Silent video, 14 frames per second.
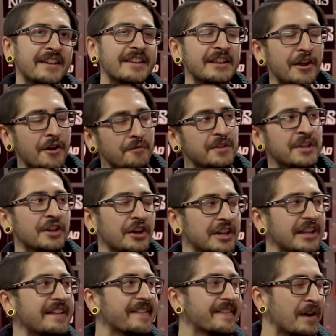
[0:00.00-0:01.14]
you know, good
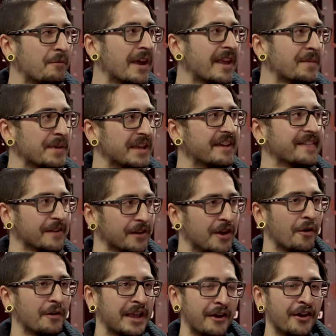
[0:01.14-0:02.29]
in some ways because they're
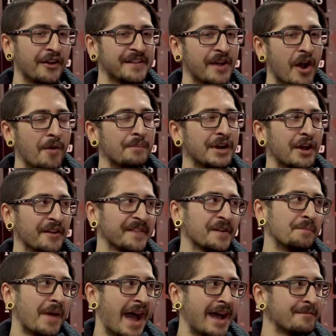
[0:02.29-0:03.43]
going out on top, but also
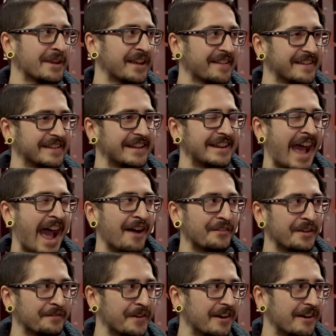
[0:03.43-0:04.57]
bad because you didn't have
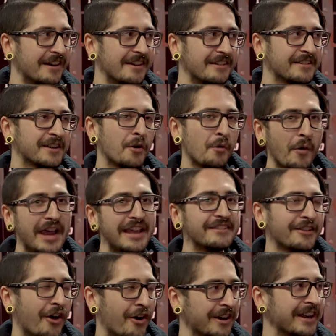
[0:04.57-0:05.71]
it for quite
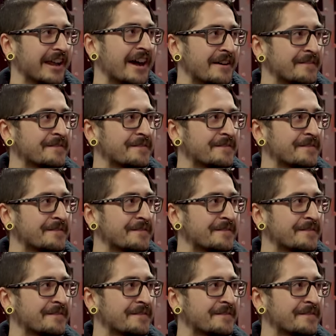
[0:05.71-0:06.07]
long enough.